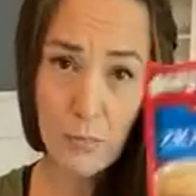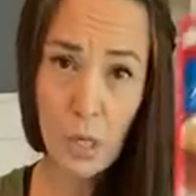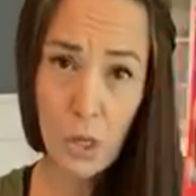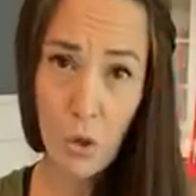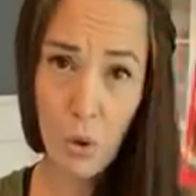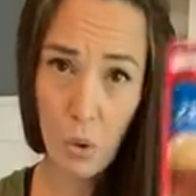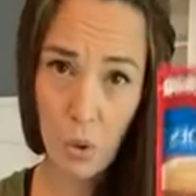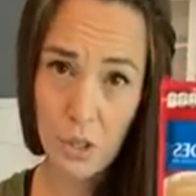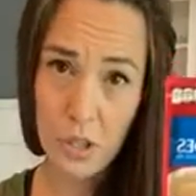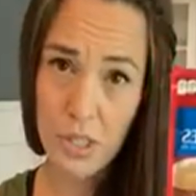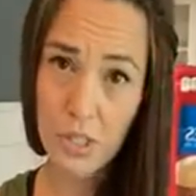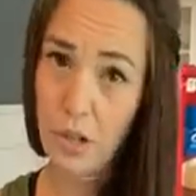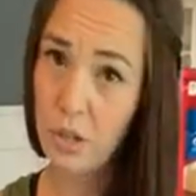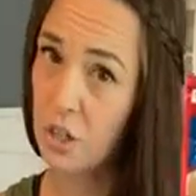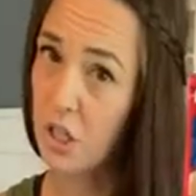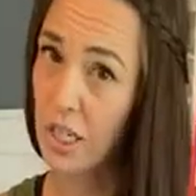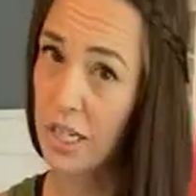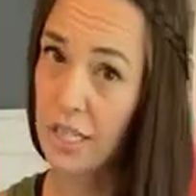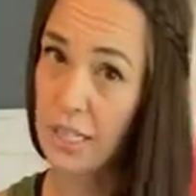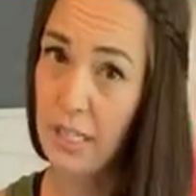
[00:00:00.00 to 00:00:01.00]

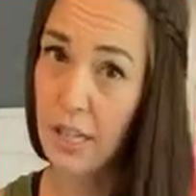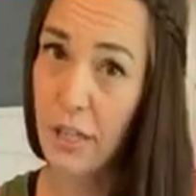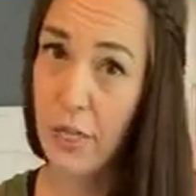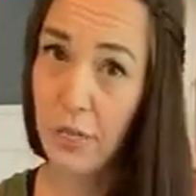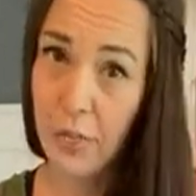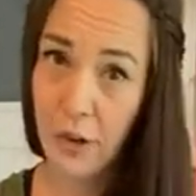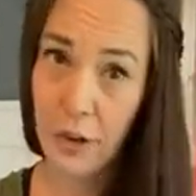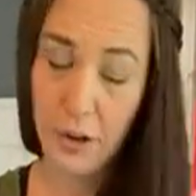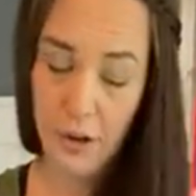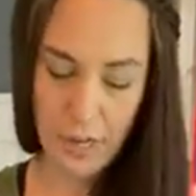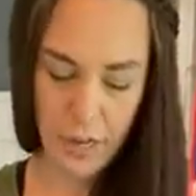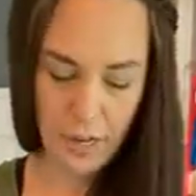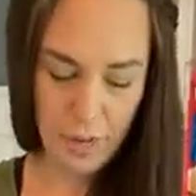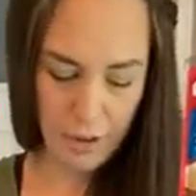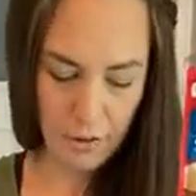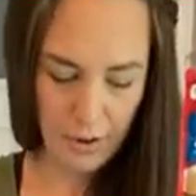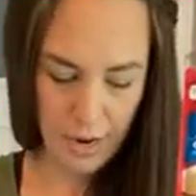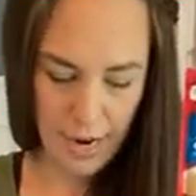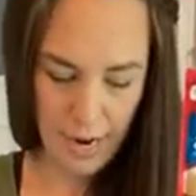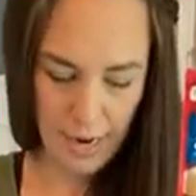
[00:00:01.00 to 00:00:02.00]
Cornstarch is the third
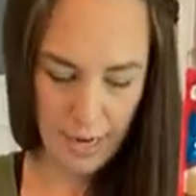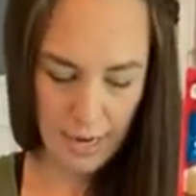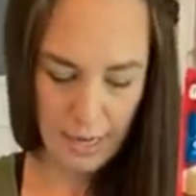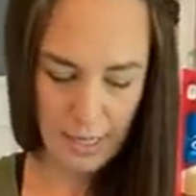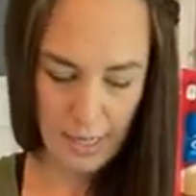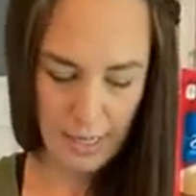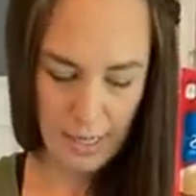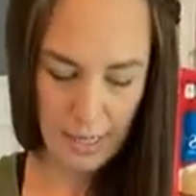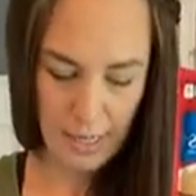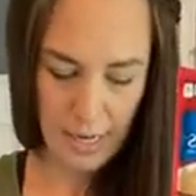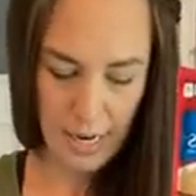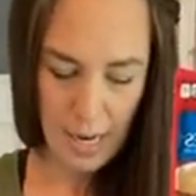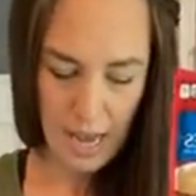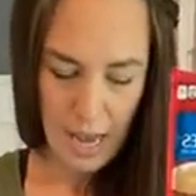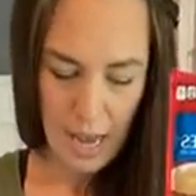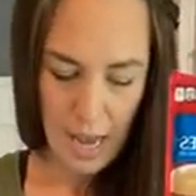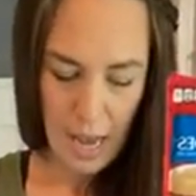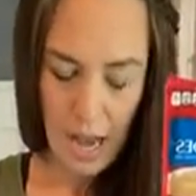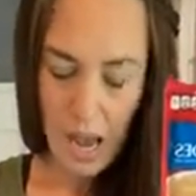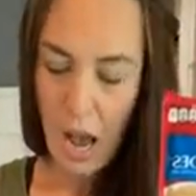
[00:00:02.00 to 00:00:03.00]
ingredient.
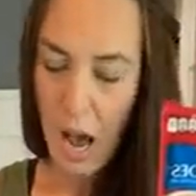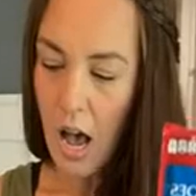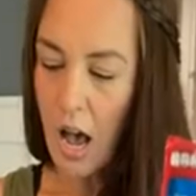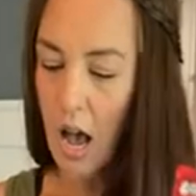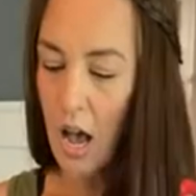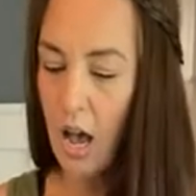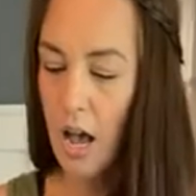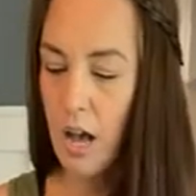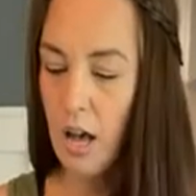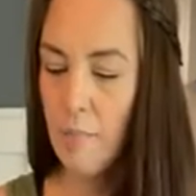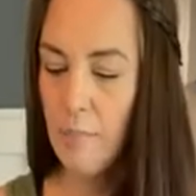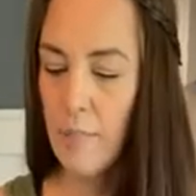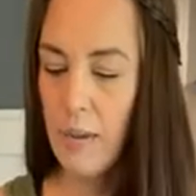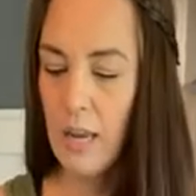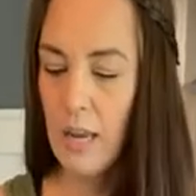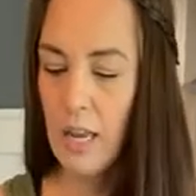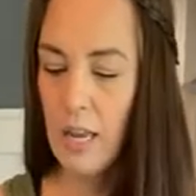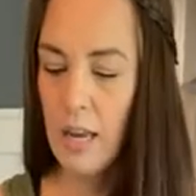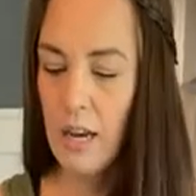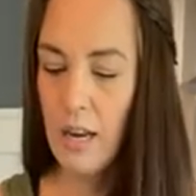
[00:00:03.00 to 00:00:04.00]

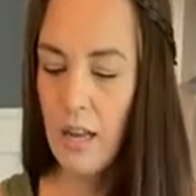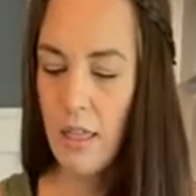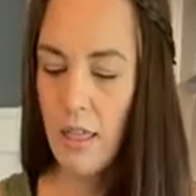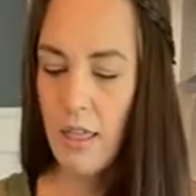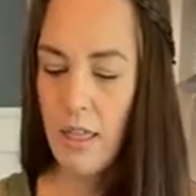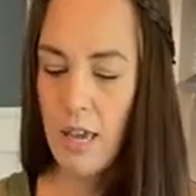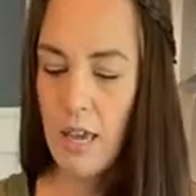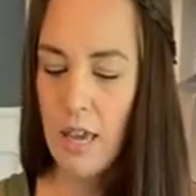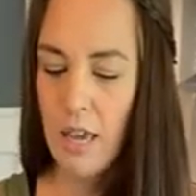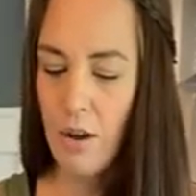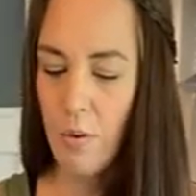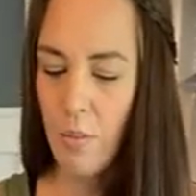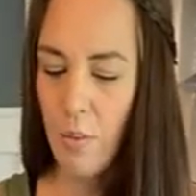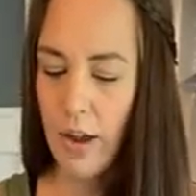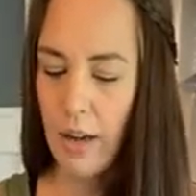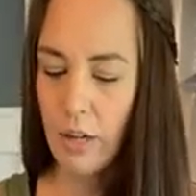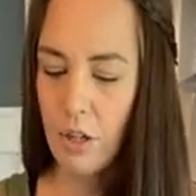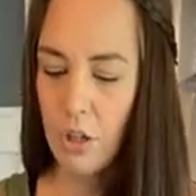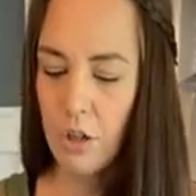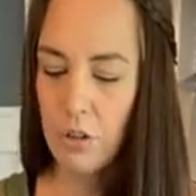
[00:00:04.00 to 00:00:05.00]
In the
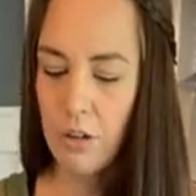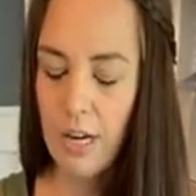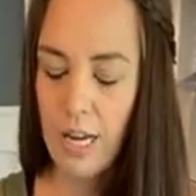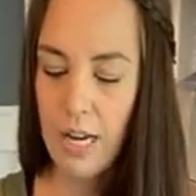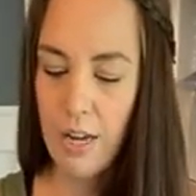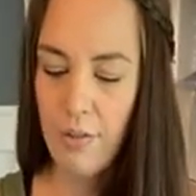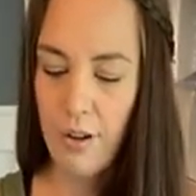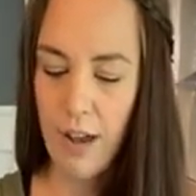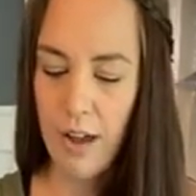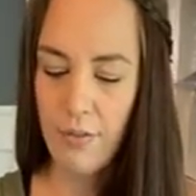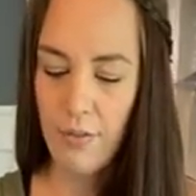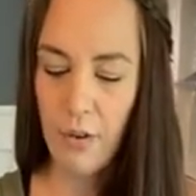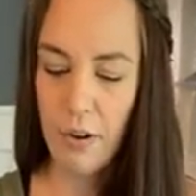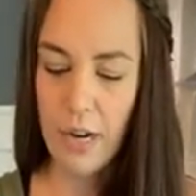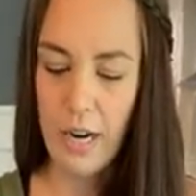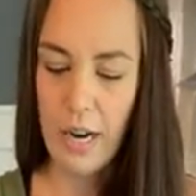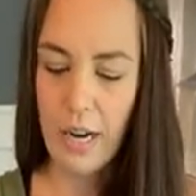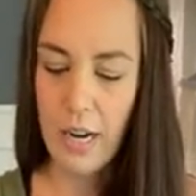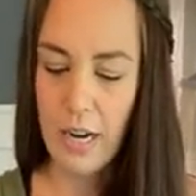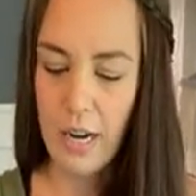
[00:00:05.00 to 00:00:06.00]
Wild Tree, you have
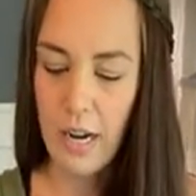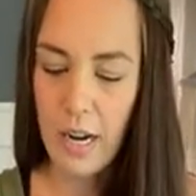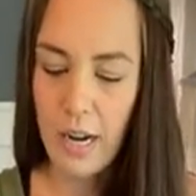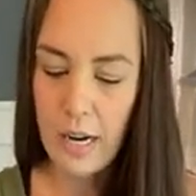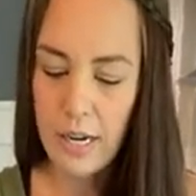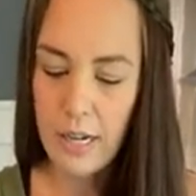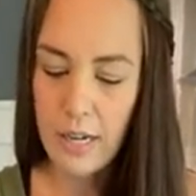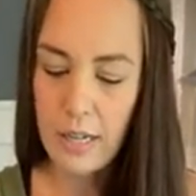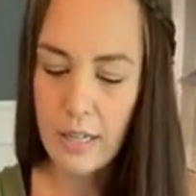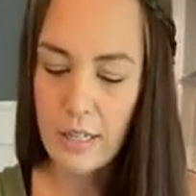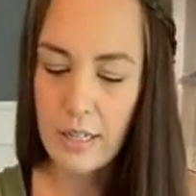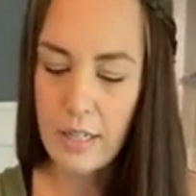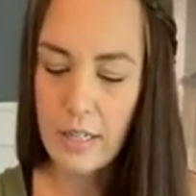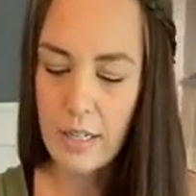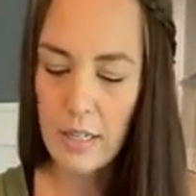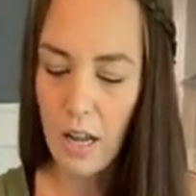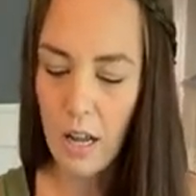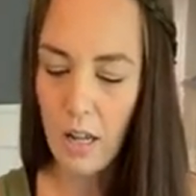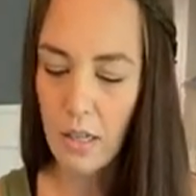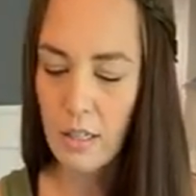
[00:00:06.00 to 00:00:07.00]
organic onion,
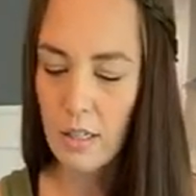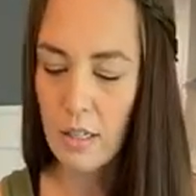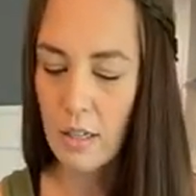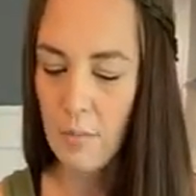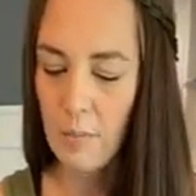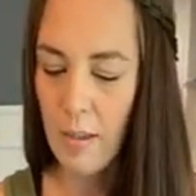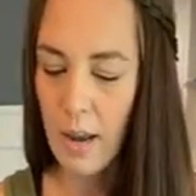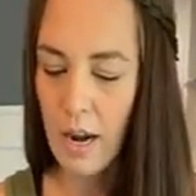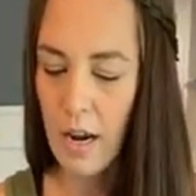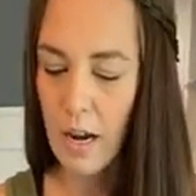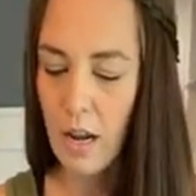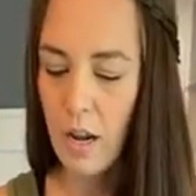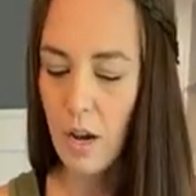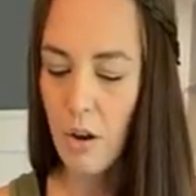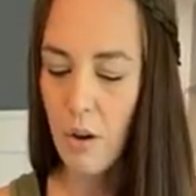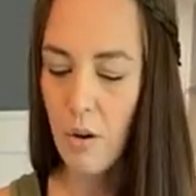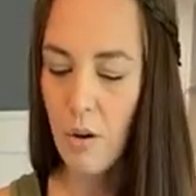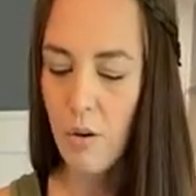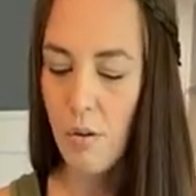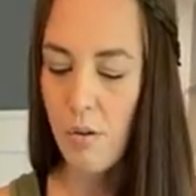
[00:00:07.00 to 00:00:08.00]
salt,
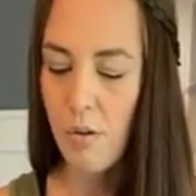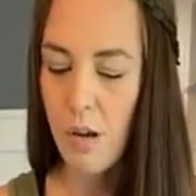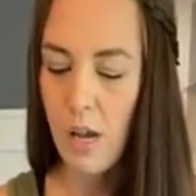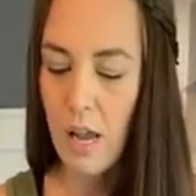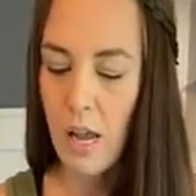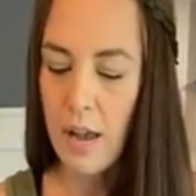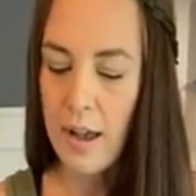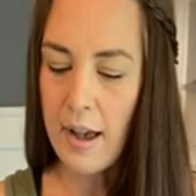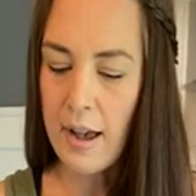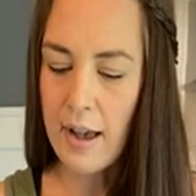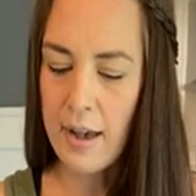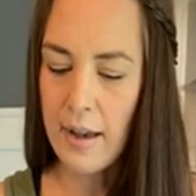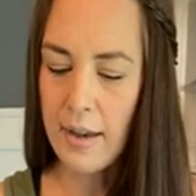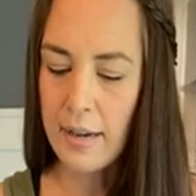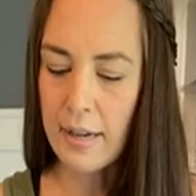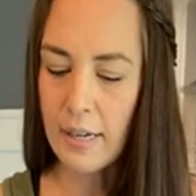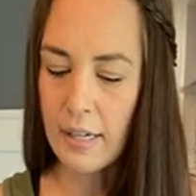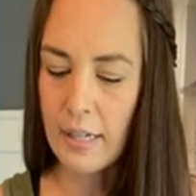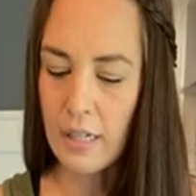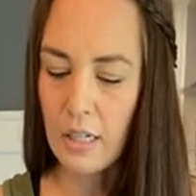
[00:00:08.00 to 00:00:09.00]
tomato,
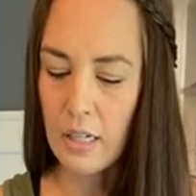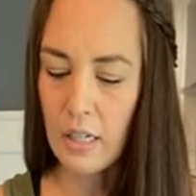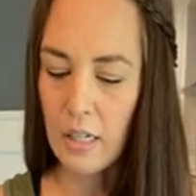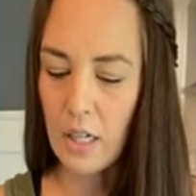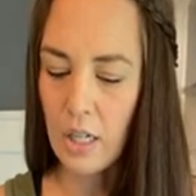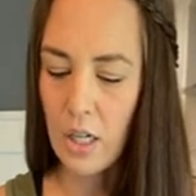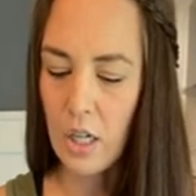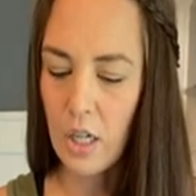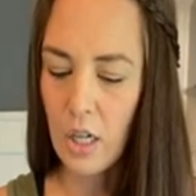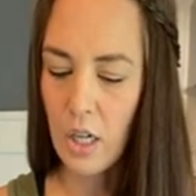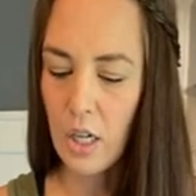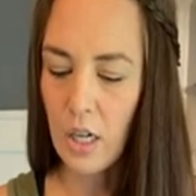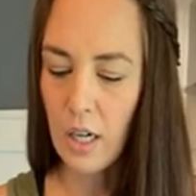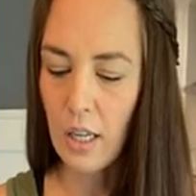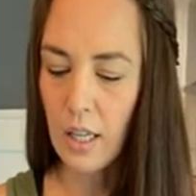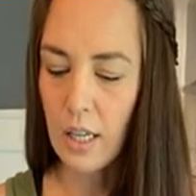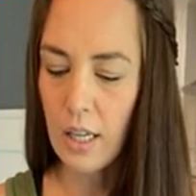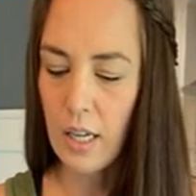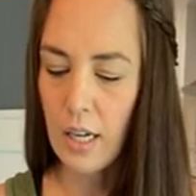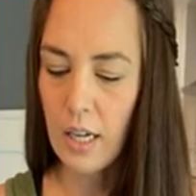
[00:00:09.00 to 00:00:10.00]

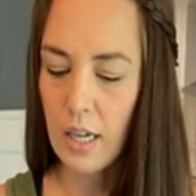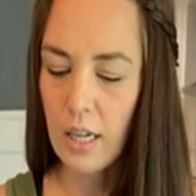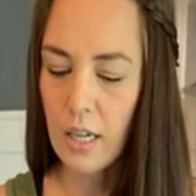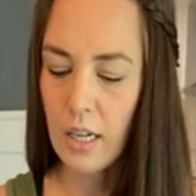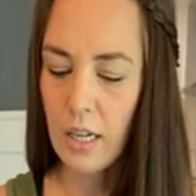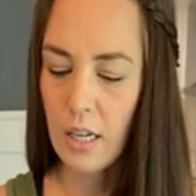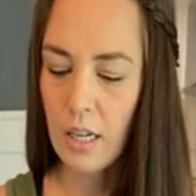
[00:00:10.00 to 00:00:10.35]
garlic,